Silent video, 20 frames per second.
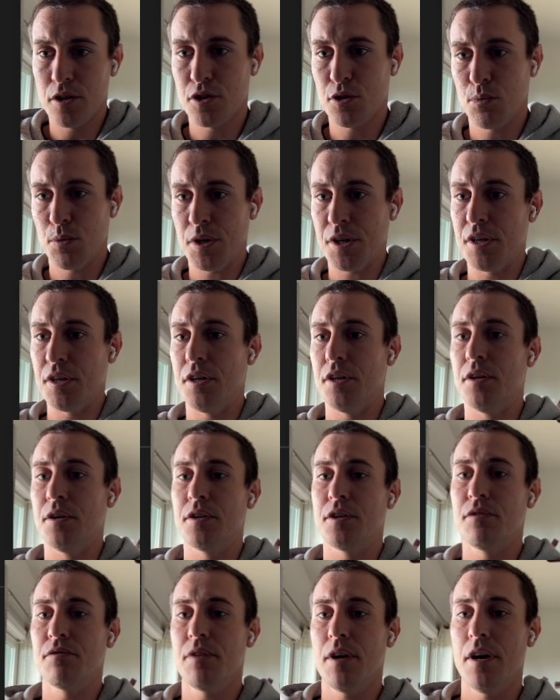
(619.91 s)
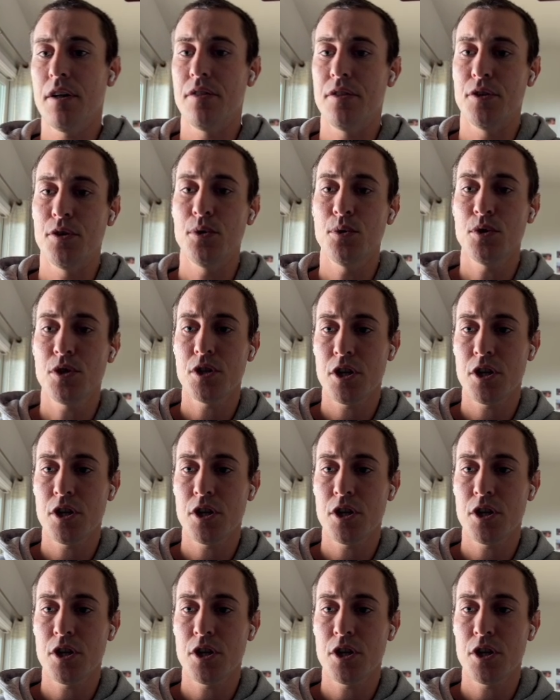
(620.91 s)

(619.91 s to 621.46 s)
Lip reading: And so we can define the